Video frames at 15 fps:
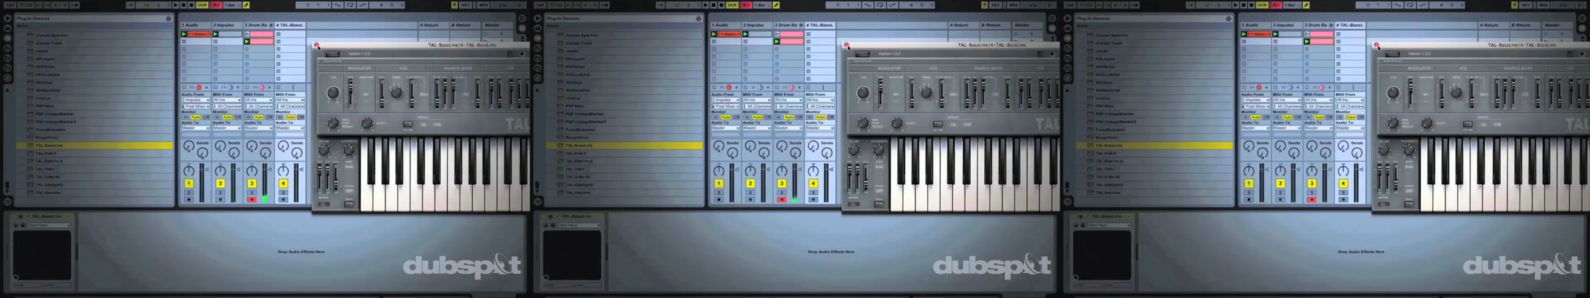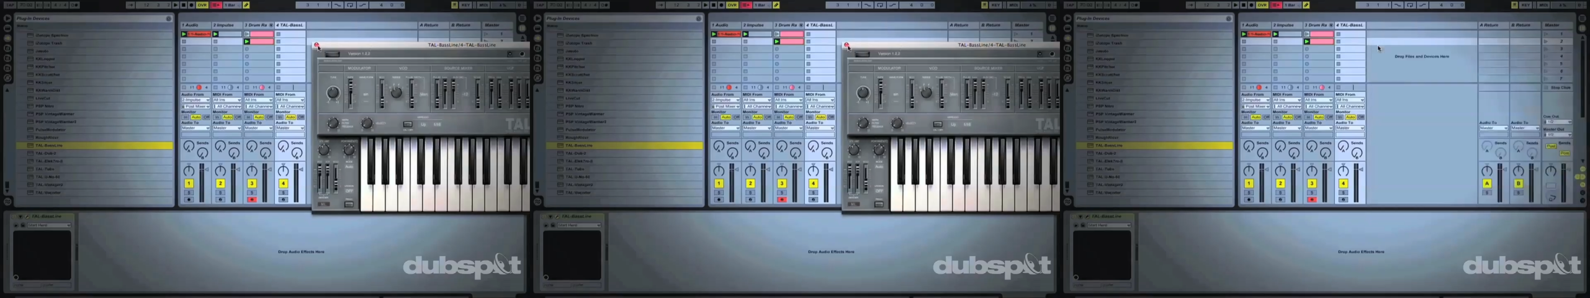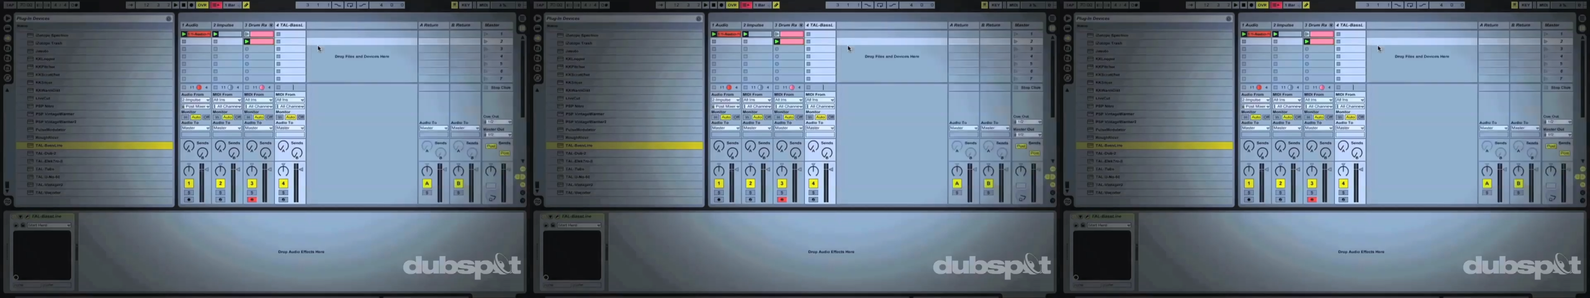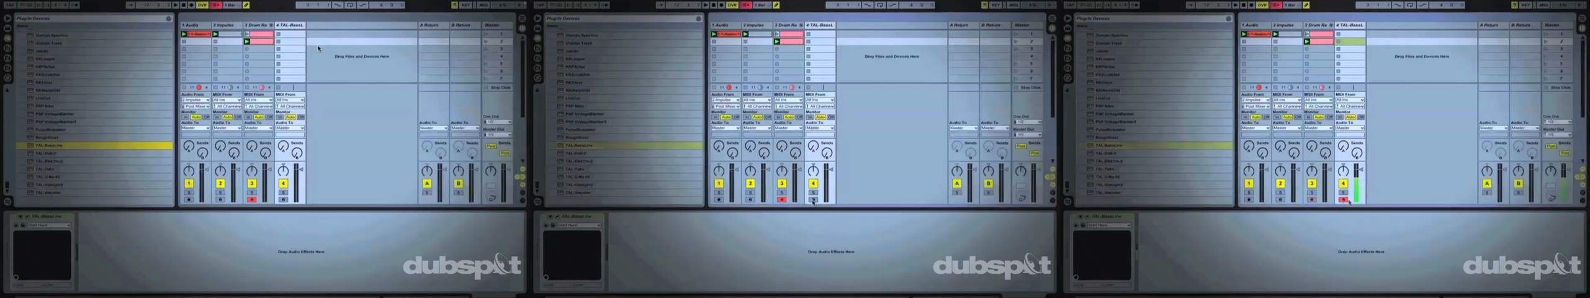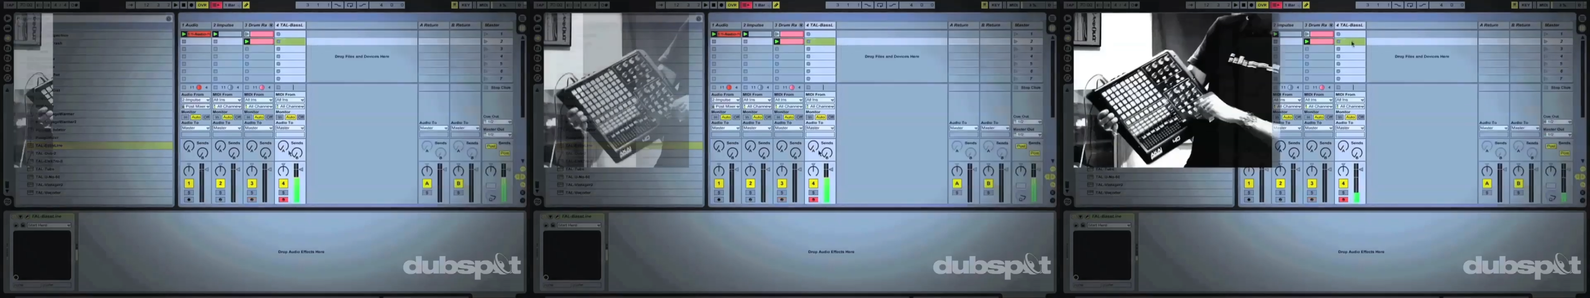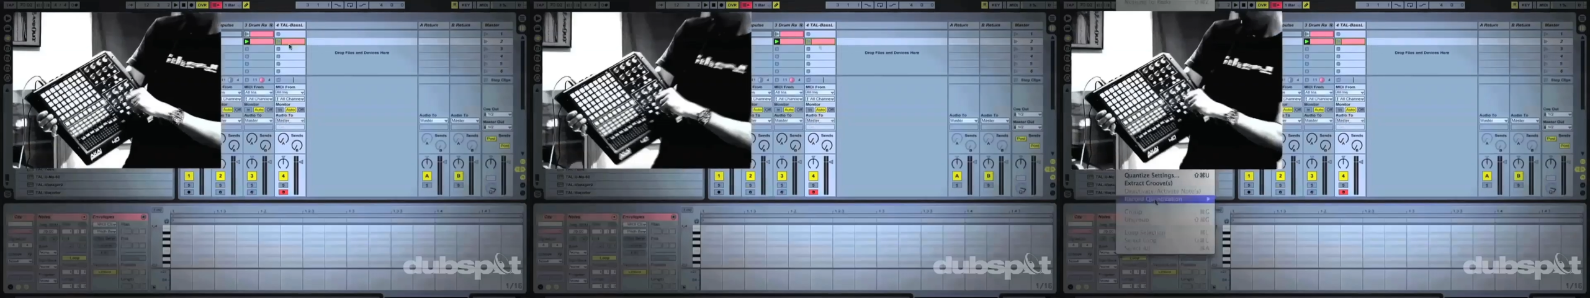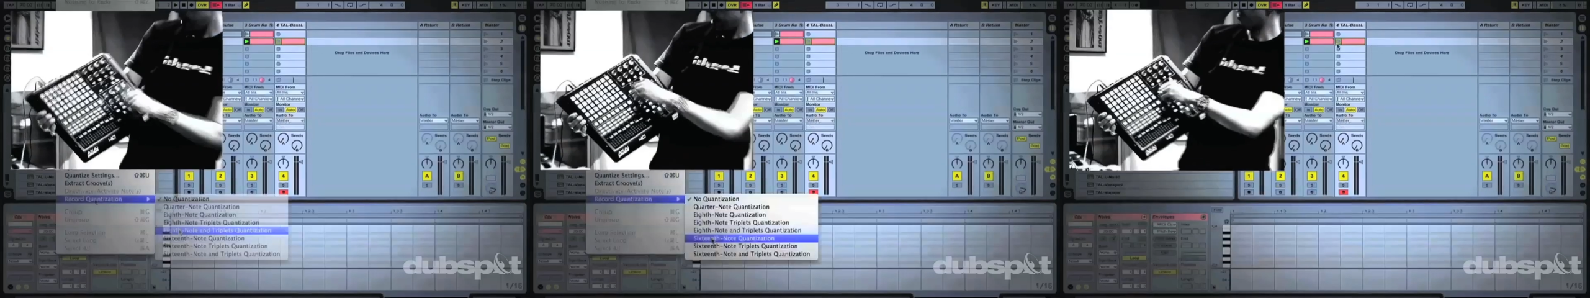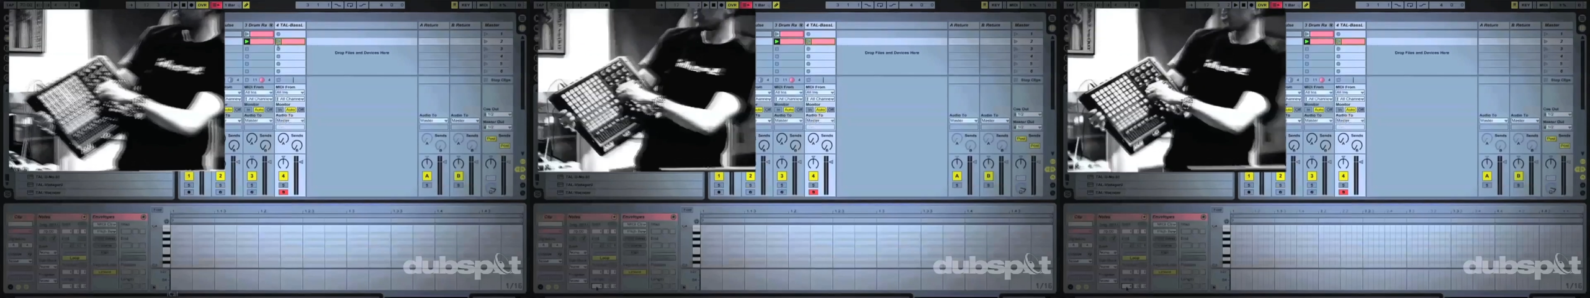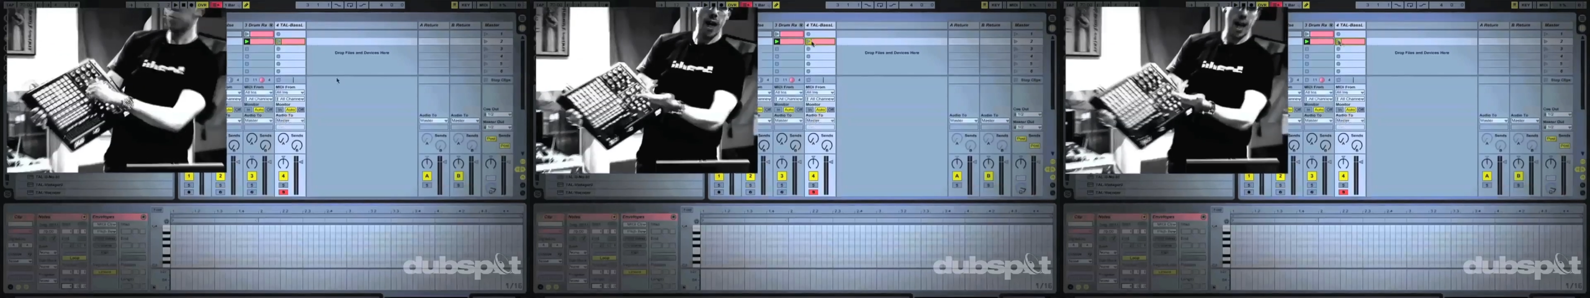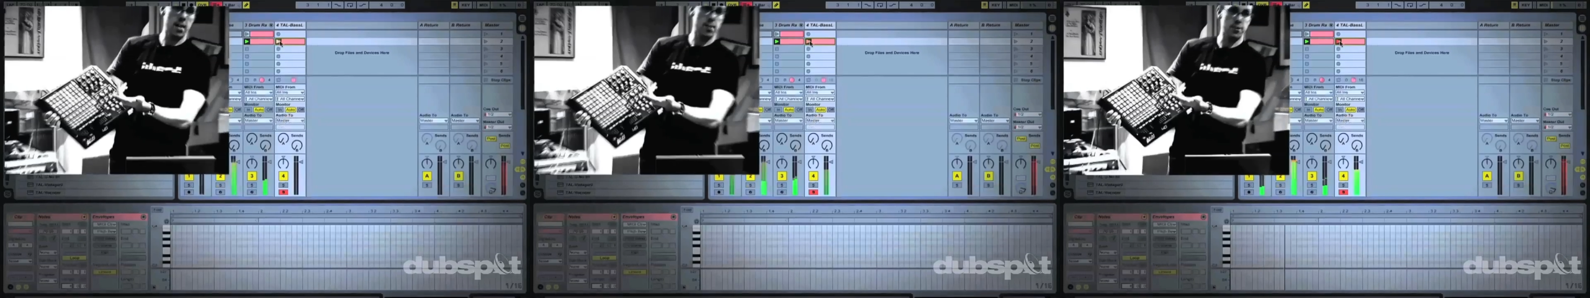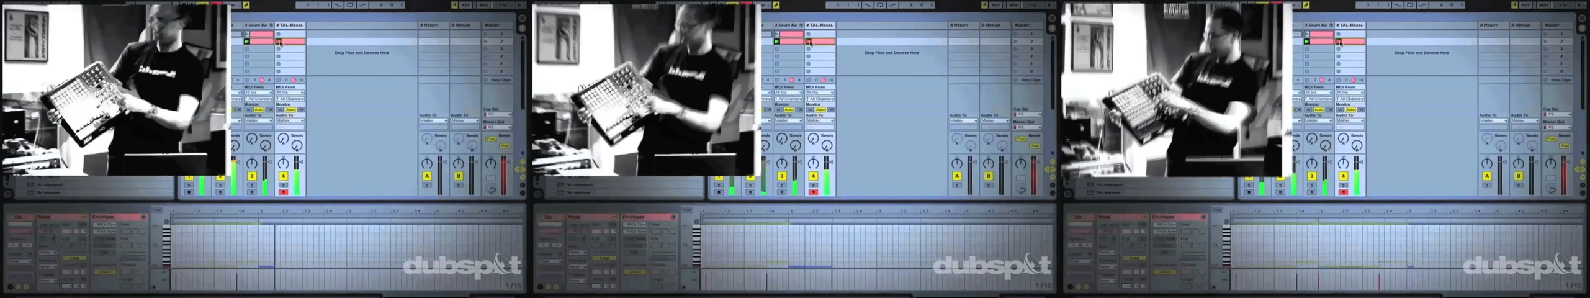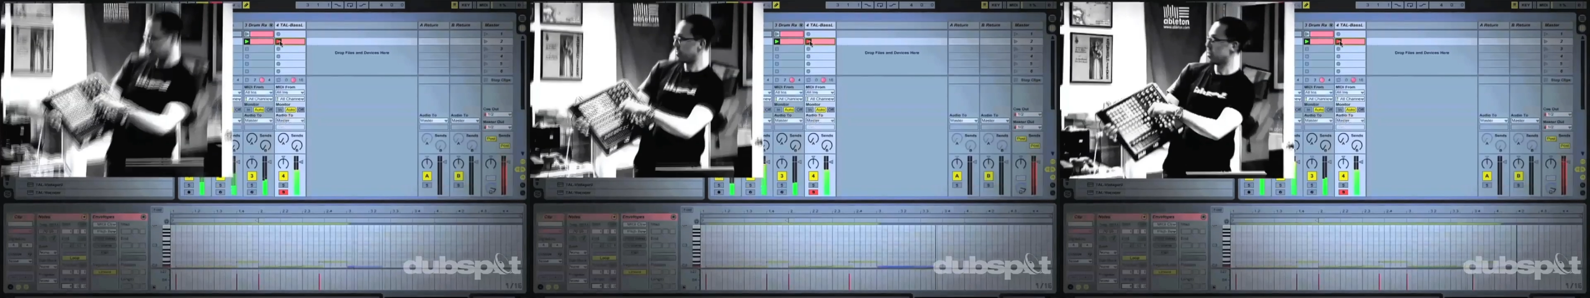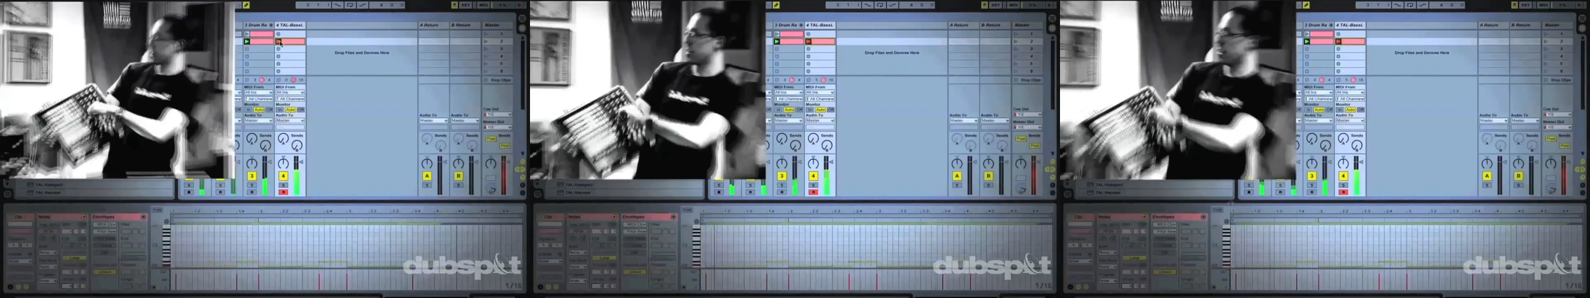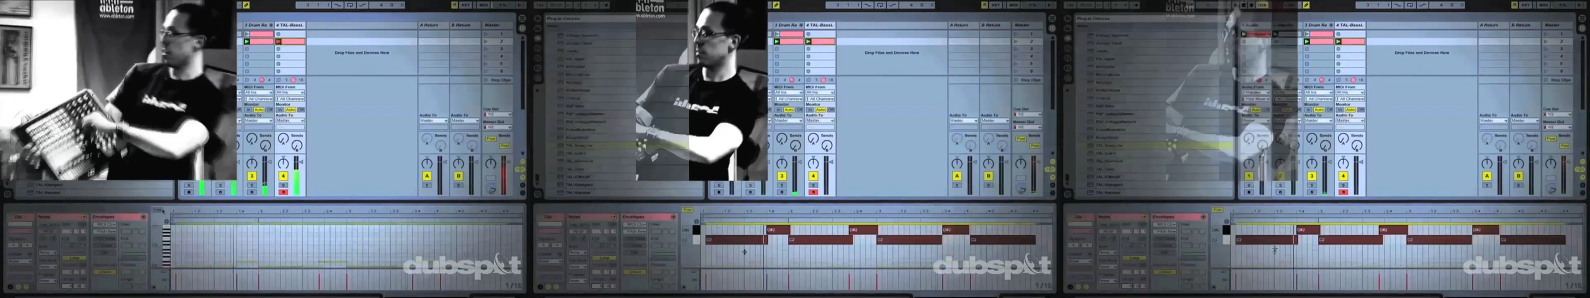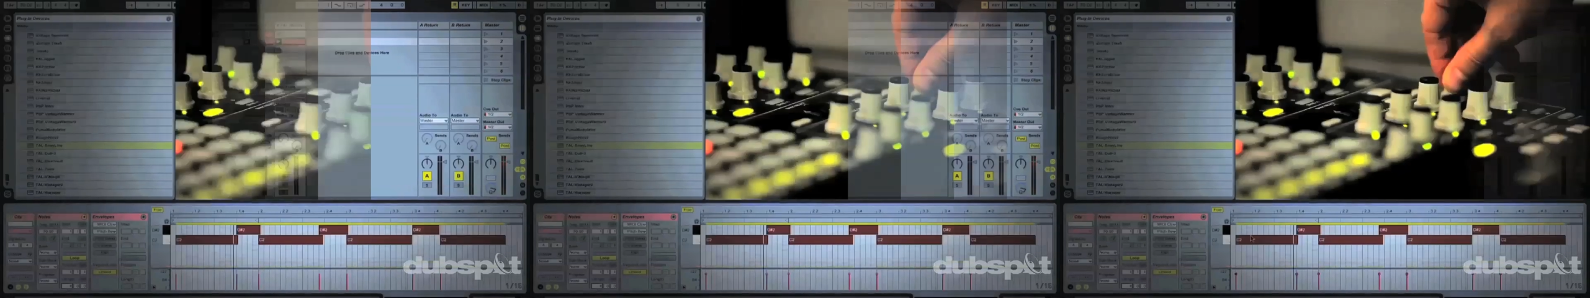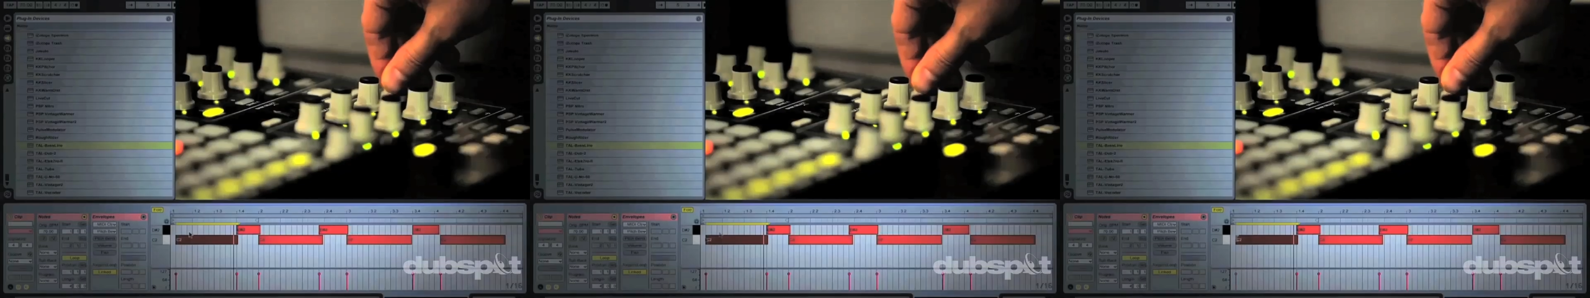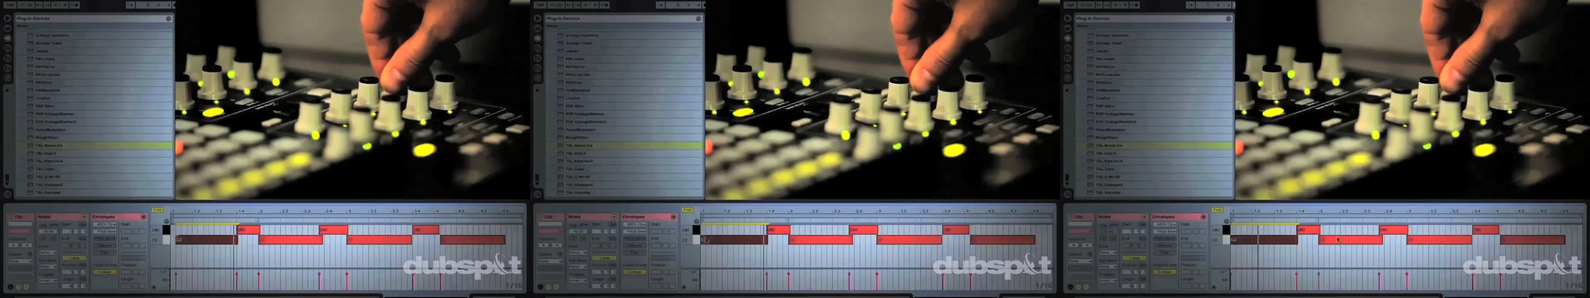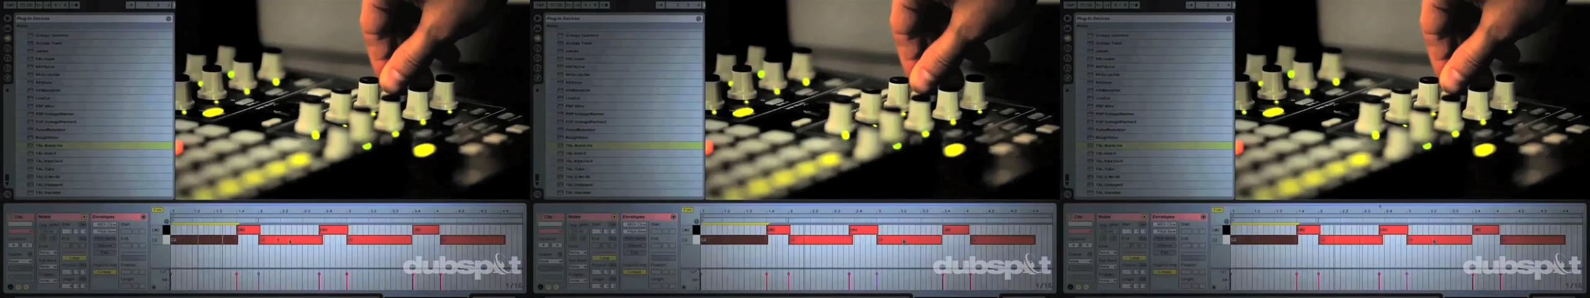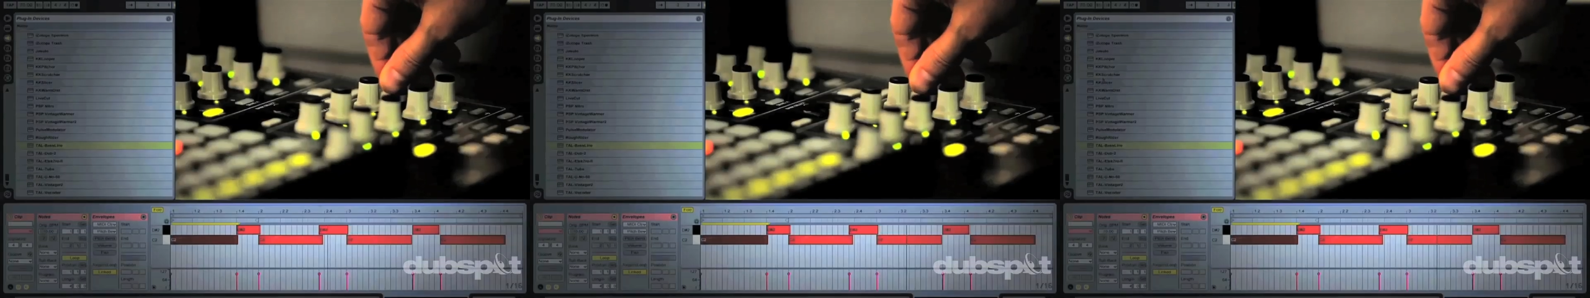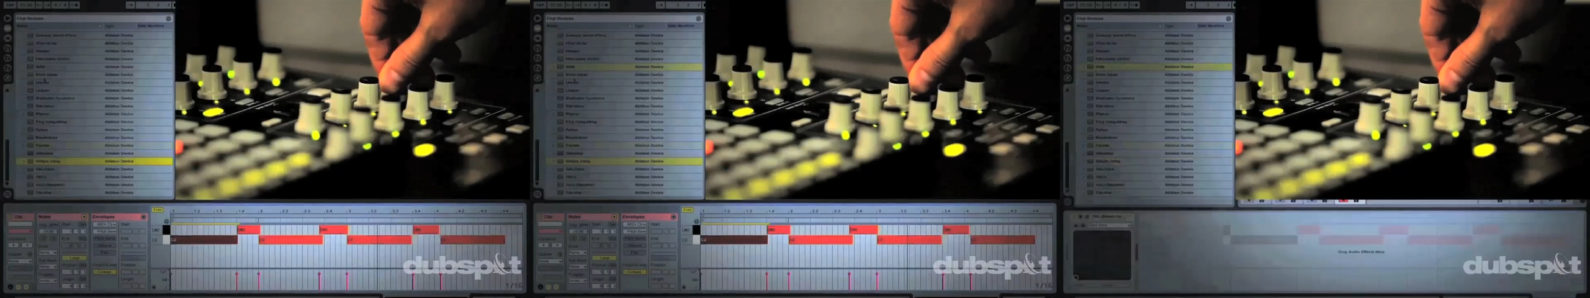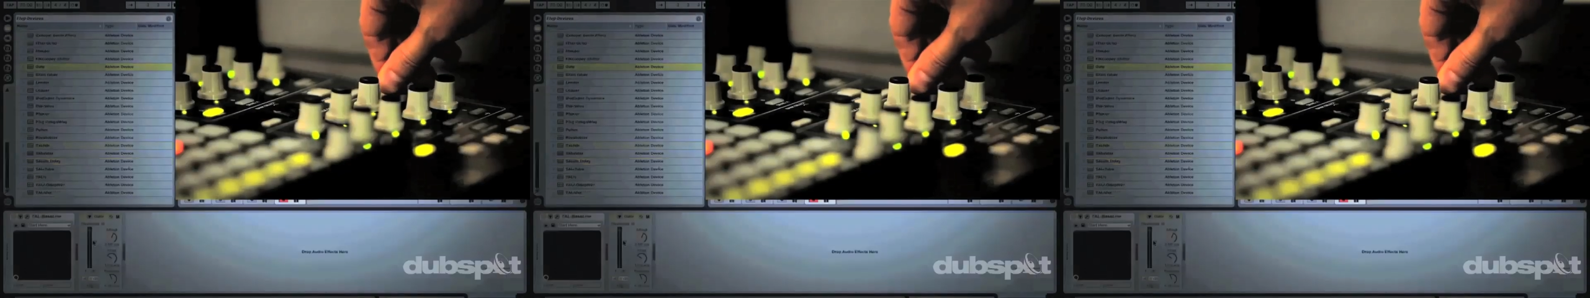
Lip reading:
[unreadable: no face in view]